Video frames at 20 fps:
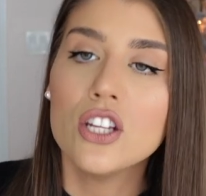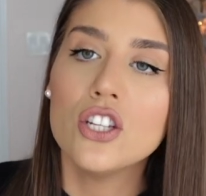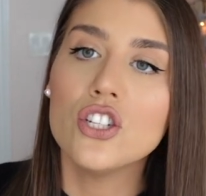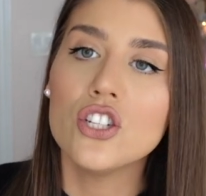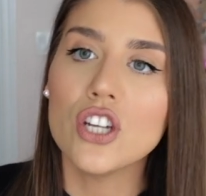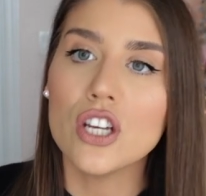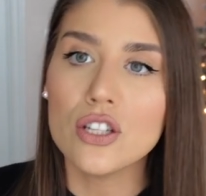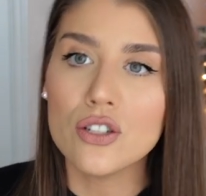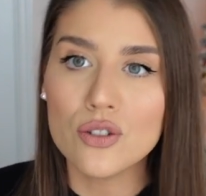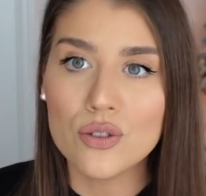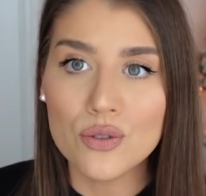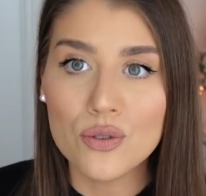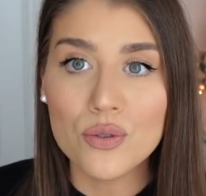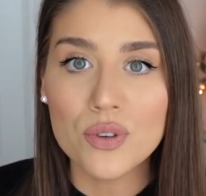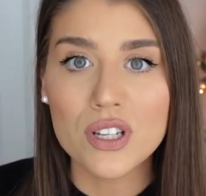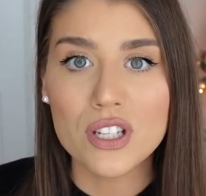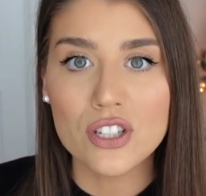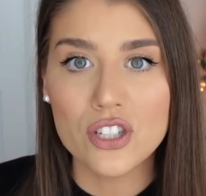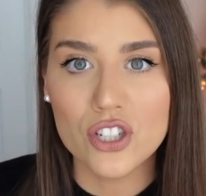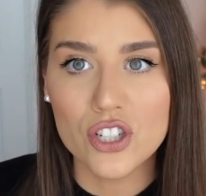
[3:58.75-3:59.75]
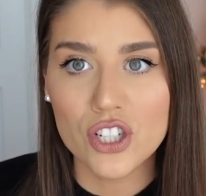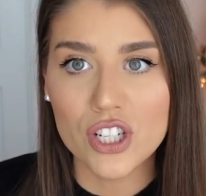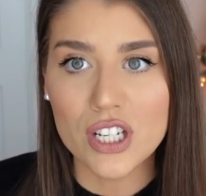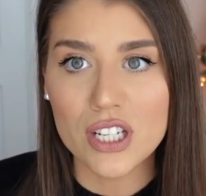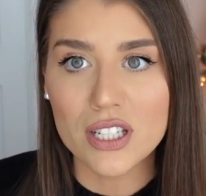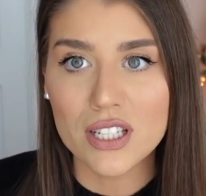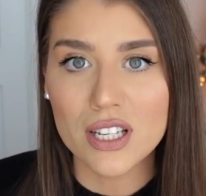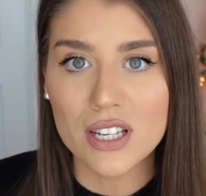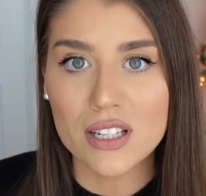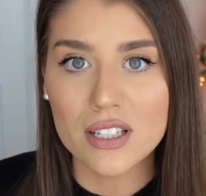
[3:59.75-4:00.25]
Gesù is
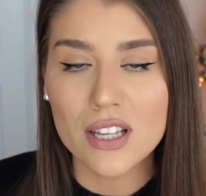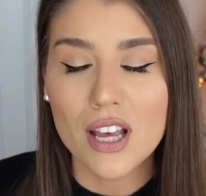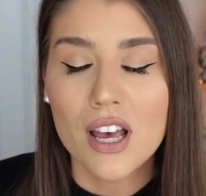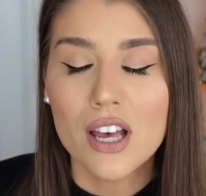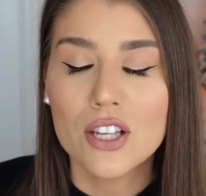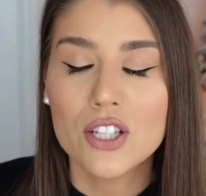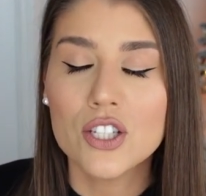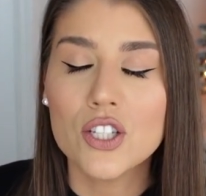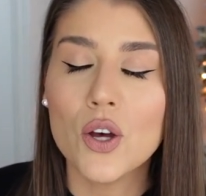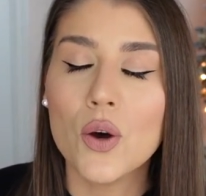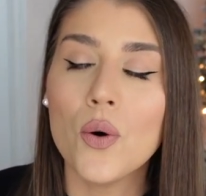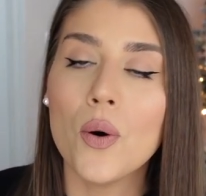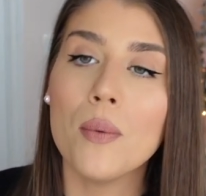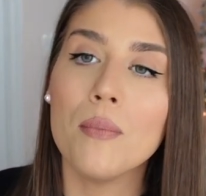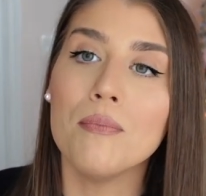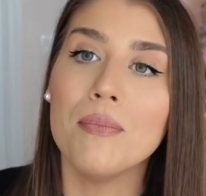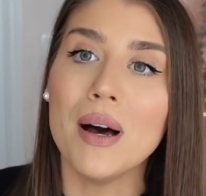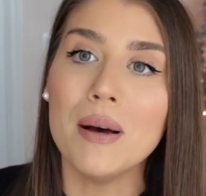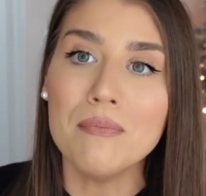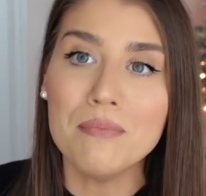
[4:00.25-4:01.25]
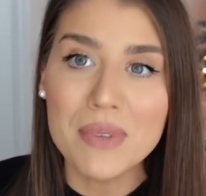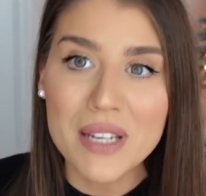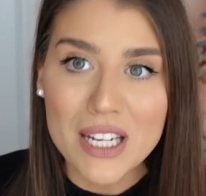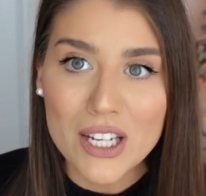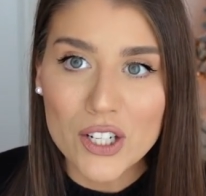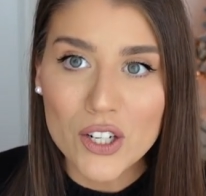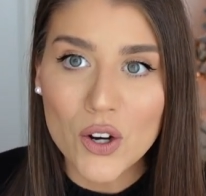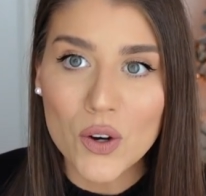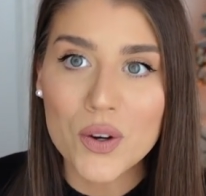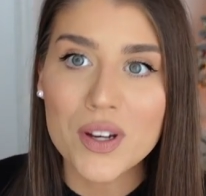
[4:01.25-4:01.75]
Jesus, so
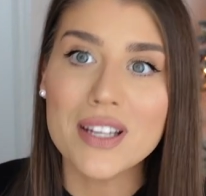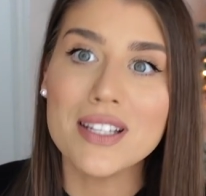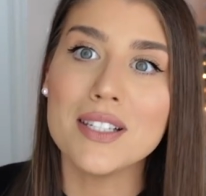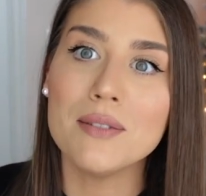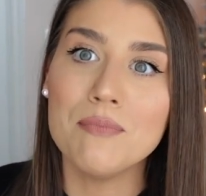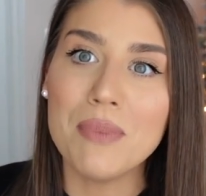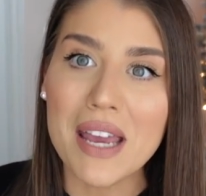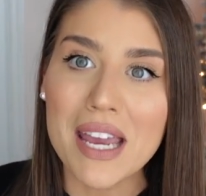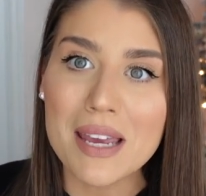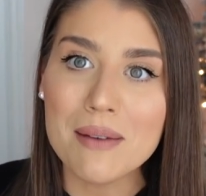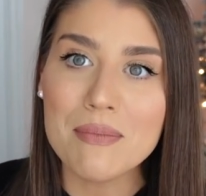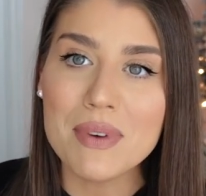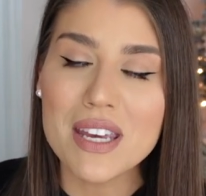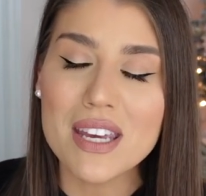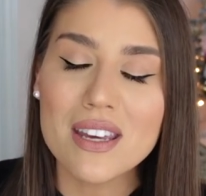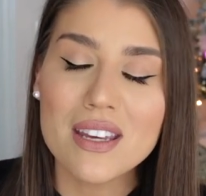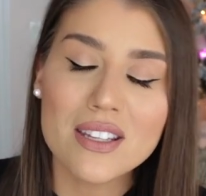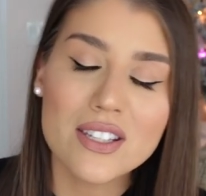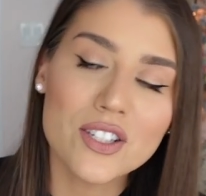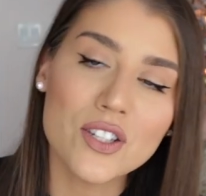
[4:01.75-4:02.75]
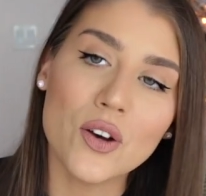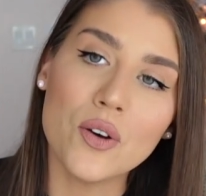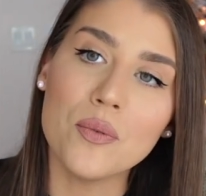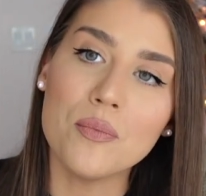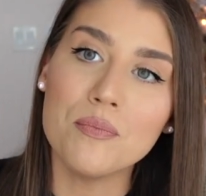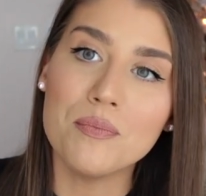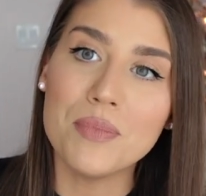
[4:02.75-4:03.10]
Bambino is baby, so